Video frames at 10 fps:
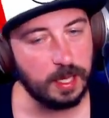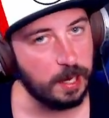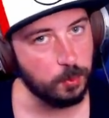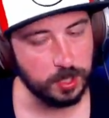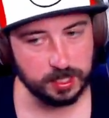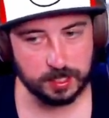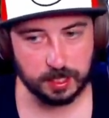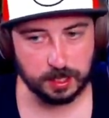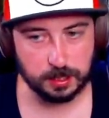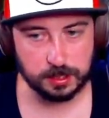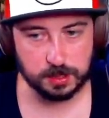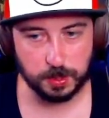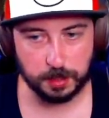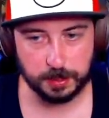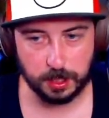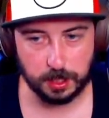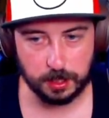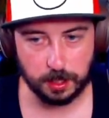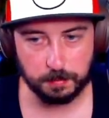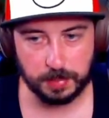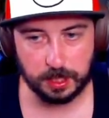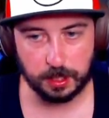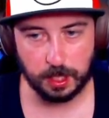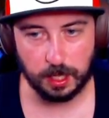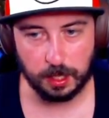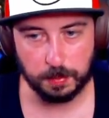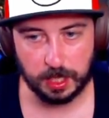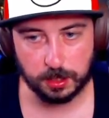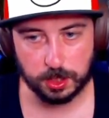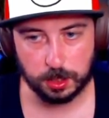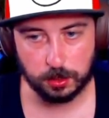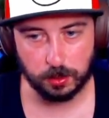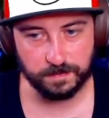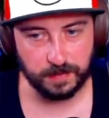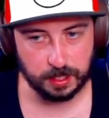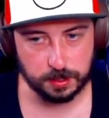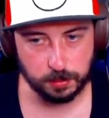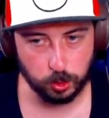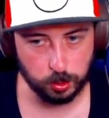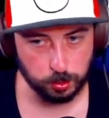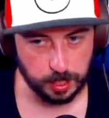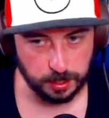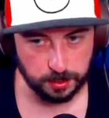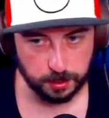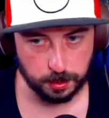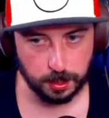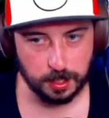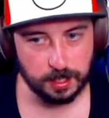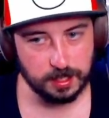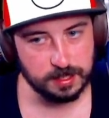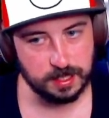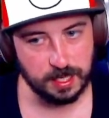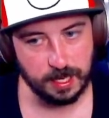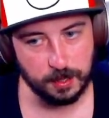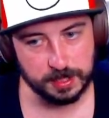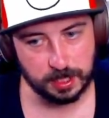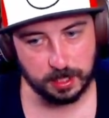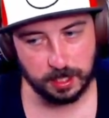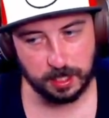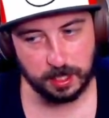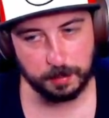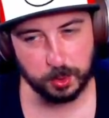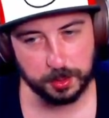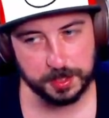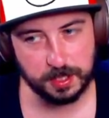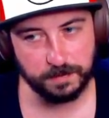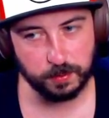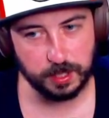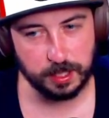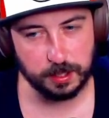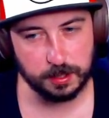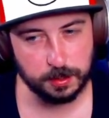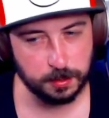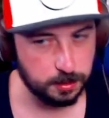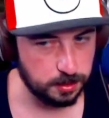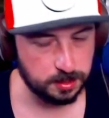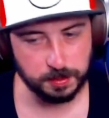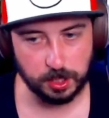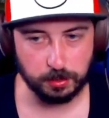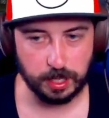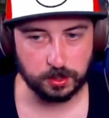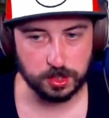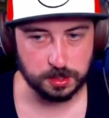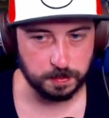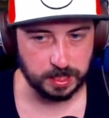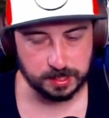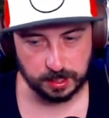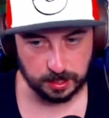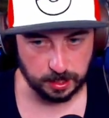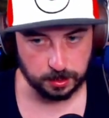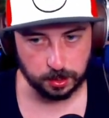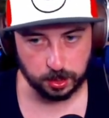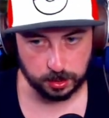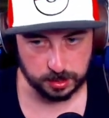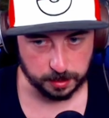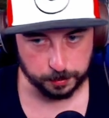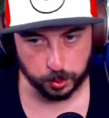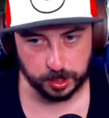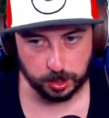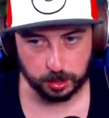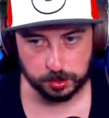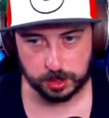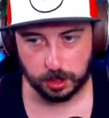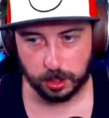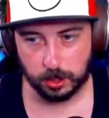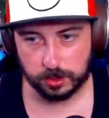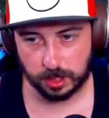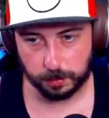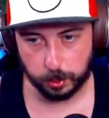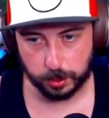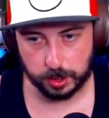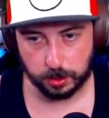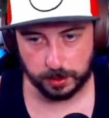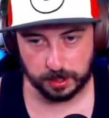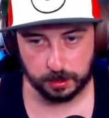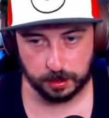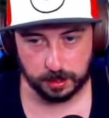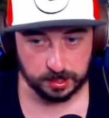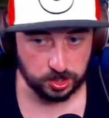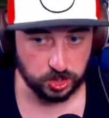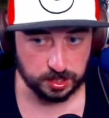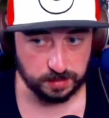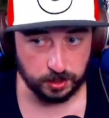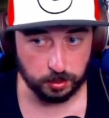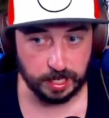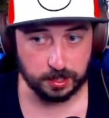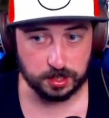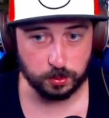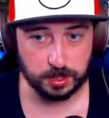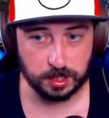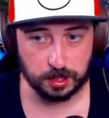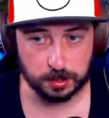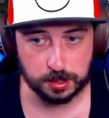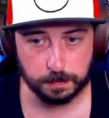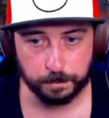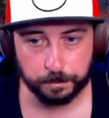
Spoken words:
I'm really thinking this is probably going to end up being a banshee or phantom or wraith. So that was a couple different interactions because, again, the teleporting ghost teleport you and then has a chance of interacting with things.